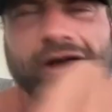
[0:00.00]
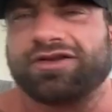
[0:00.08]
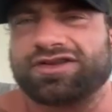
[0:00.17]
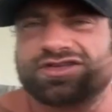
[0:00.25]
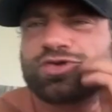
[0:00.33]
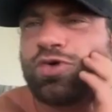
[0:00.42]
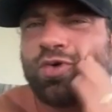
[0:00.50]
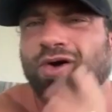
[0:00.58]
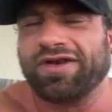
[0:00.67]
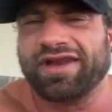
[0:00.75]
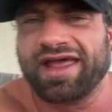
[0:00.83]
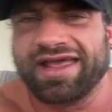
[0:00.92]
going to school
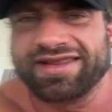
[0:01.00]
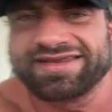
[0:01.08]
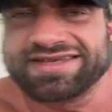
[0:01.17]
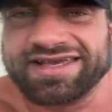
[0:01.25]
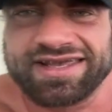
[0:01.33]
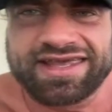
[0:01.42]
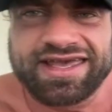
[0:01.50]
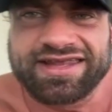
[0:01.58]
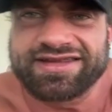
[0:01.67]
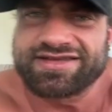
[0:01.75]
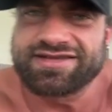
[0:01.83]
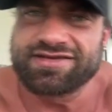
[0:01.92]
one day and seeing
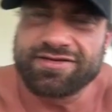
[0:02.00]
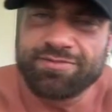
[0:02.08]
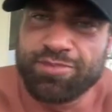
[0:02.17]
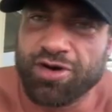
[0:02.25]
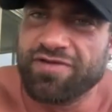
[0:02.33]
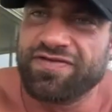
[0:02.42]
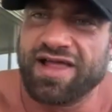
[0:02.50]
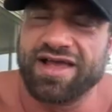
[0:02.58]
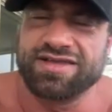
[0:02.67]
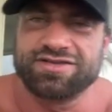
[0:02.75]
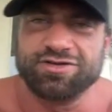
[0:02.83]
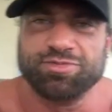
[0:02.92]
kids
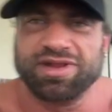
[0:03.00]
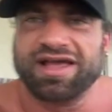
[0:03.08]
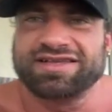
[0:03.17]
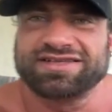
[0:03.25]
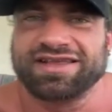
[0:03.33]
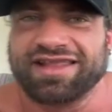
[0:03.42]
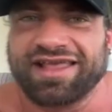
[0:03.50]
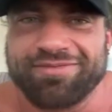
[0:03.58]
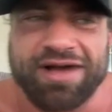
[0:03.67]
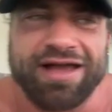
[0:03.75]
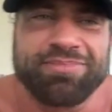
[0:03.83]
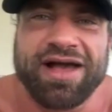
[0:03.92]
butterfly suplexing their
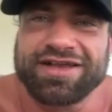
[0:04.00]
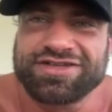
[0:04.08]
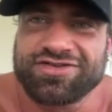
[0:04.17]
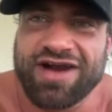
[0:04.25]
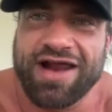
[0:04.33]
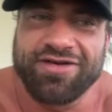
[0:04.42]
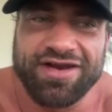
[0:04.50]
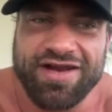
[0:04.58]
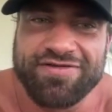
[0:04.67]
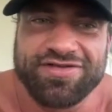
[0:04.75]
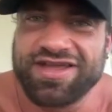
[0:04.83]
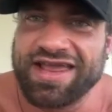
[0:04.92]
backpacks around and
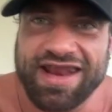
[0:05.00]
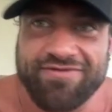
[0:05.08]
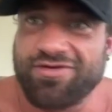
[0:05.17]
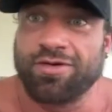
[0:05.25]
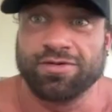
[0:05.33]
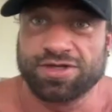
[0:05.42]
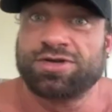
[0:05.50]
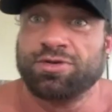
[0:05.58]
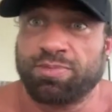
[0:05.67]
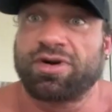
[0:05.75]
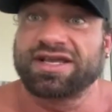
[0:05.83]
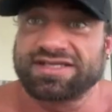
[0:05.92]
everything, and everyone was
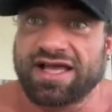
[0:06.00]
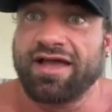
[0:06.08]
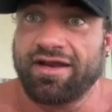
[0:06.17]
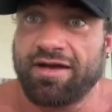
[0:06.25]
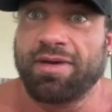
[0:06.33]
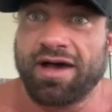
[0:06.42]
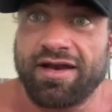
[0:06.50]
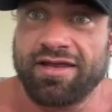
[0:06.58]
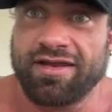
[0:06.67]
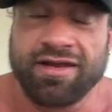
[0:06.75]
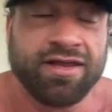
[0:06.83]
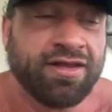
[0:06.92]
super excited about
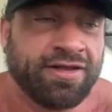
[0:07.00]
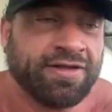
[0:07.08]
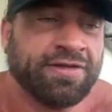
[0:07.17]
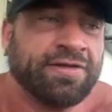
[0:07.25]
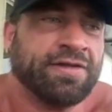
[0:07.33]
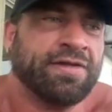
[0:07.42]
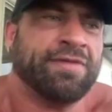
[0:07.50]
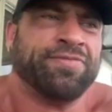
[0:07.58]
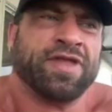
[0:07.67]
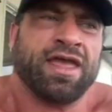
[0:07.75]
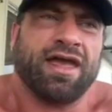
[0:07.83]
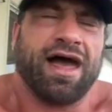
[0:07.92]
it. And
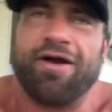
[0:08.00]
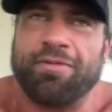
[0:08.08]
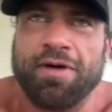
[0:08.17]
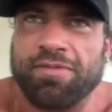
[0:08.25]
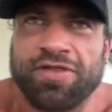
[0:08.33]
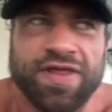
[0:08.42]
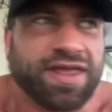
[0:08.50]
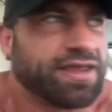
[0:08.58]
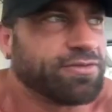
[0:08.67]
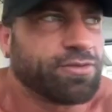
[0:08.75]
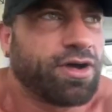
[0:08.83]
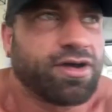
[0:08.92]
I remember
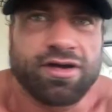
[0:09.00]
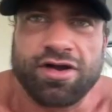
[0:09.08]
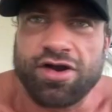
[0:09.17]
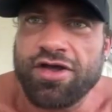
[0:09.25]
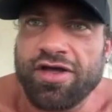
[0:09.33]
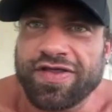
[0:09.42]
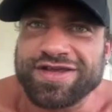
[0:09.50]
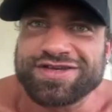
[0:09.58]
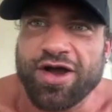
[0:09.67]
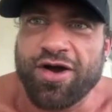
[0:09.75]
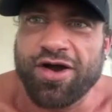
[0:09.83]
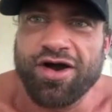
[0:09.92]
thinking, what on earth is
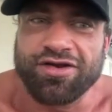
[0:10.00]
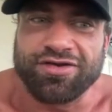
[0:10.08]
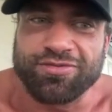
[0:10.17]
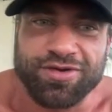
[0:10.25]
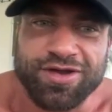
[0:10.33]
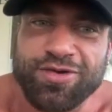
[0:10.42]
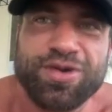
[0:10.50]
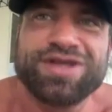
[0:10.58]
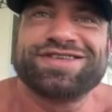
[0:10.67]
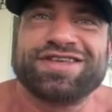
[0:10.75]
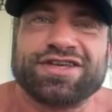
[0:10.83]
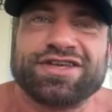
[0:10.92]
going on? Who
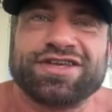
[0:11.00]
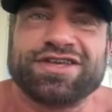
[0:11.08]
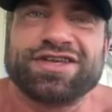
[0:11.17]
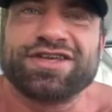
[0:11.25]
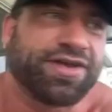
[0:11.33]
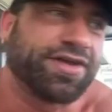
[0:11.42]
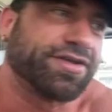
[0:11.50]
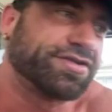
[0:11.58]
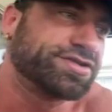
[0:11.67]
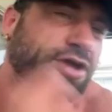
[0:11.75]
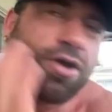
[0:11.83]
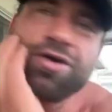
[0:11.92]
is this
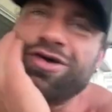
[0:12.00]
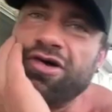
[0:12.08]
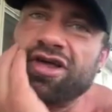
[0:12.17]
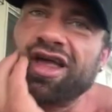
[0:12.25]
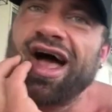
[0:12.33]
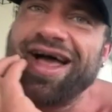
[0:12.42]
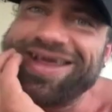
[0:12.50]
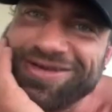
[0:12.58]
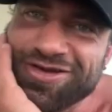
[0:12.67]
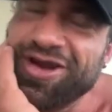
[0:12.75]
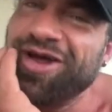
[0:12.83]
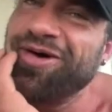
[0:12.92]
Stone Cold guy?
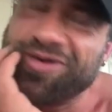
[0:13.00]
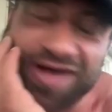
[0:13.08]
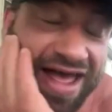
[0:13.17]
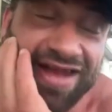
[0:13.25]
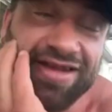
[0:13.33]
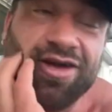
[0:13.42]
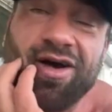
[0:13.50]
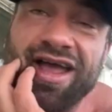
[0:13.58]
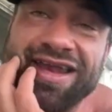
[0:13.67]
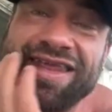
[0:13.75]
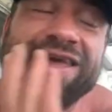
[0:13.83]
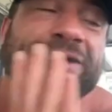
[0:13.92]
And, I had no
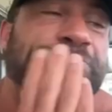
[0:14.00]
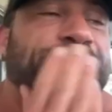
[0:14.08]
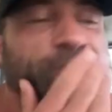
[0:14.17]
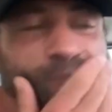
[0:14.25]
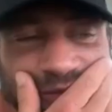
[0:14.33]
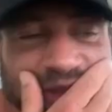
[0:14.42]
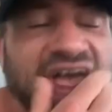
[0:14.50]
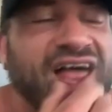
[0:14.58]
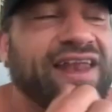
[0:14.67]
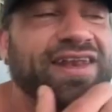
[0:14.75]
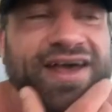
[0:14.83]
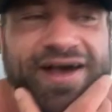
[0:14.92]
idea.
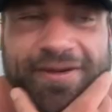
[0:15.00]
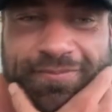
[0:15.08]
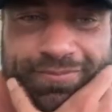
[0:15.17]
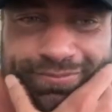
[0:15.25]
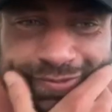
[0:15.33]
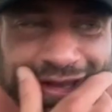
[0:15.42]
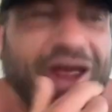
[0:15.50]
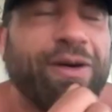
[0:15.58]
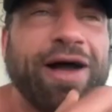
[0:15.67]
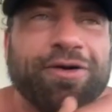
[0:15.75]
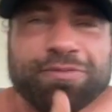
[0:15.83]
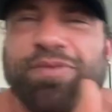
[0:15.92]
And
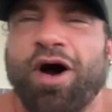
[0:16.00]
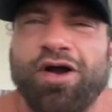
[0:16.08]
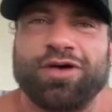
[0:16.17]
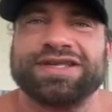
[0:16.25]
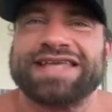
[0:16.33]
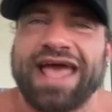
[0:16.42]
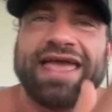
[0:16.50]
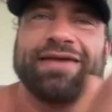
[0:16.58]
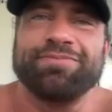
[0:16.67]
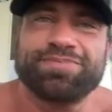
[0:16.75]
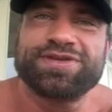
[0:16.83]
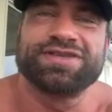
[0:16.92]
I would borrow
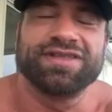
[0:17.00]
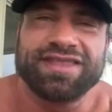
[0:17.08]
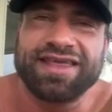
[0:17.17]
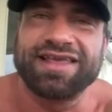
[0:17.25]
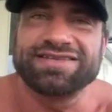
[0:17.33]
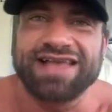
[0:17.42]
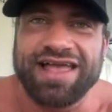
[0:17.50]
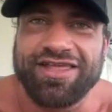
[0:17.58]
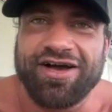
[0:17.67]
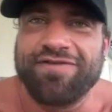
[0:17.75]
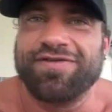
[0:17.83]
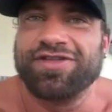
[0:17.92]
tapes and things like
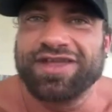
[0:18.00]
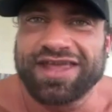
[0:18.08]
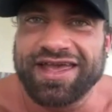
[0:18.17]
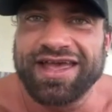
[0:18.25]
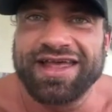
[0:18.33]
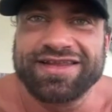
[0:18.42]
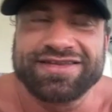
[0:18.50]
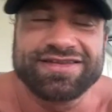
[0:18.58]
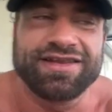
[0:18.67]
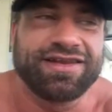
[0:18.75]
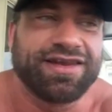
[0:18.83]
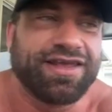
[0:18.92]
that off other kids,
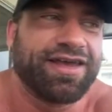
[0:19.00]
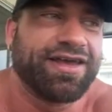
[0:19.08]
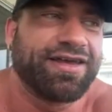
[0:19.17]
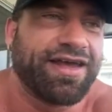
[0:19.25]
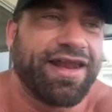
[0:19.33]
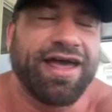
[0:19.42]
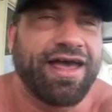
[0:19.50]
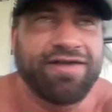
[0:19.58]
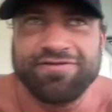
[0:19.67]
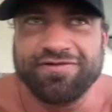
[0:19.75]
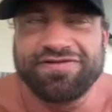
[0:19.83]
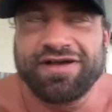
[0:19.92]
and I
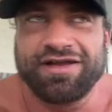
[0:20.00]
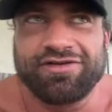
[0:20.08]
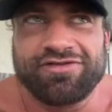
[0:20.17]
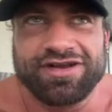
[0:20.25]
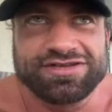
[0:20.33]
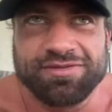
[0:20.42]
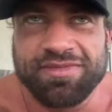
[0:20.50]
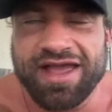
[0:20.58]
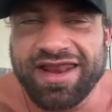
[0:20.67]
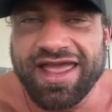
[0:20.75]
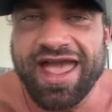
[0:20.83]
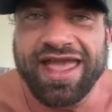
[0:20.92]
even found a
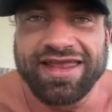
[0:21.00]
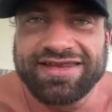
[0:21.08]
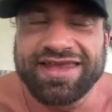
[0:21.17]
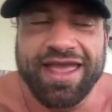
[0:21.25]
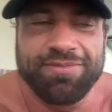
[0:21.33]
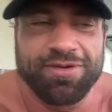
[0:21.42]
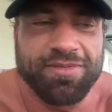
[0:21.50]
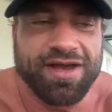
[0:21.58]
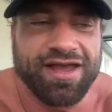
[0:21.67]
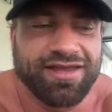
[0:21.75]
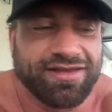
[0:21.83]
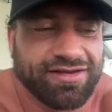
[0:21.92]
WrestleMania 8 tape at
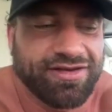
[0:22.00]
my